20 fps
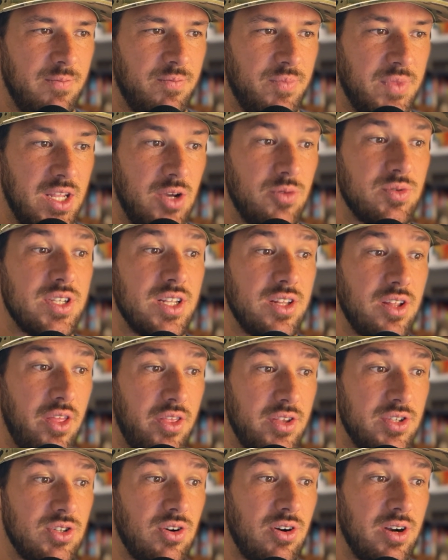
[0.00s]
It was in the
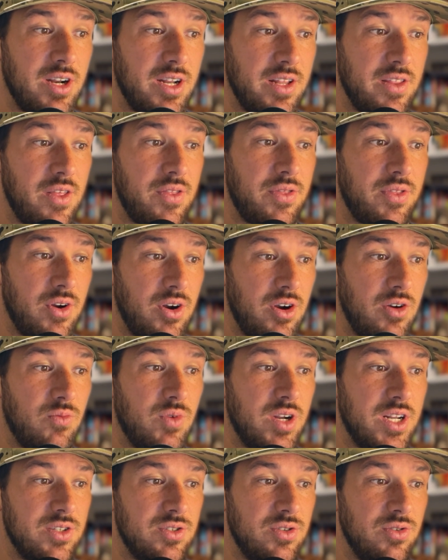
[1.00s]
started in the third,
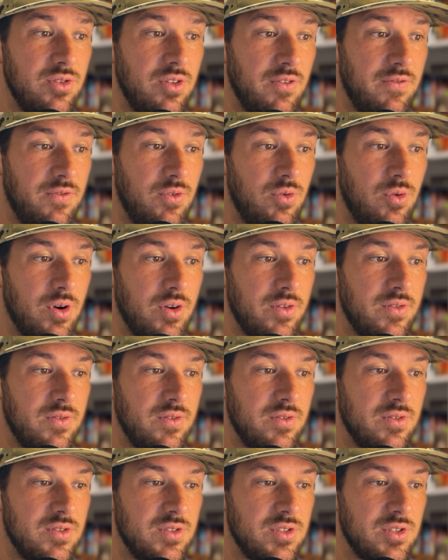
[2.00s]
went into the fourth.
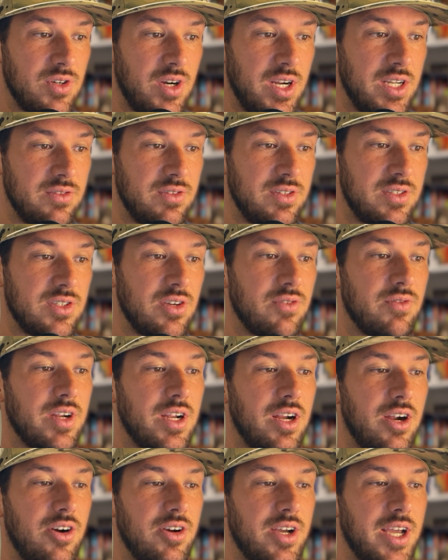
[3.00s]
Sorry, it leaks over
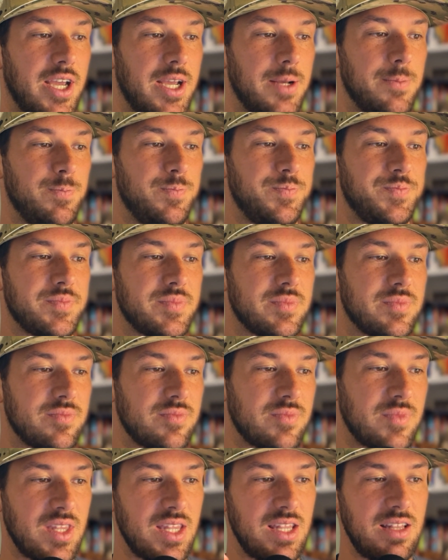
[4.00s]
here. Okay.
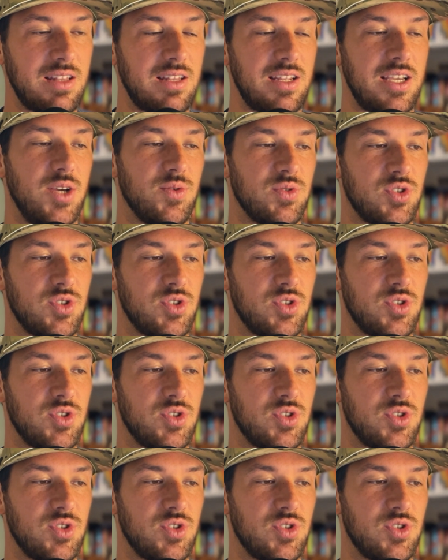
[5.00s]
It was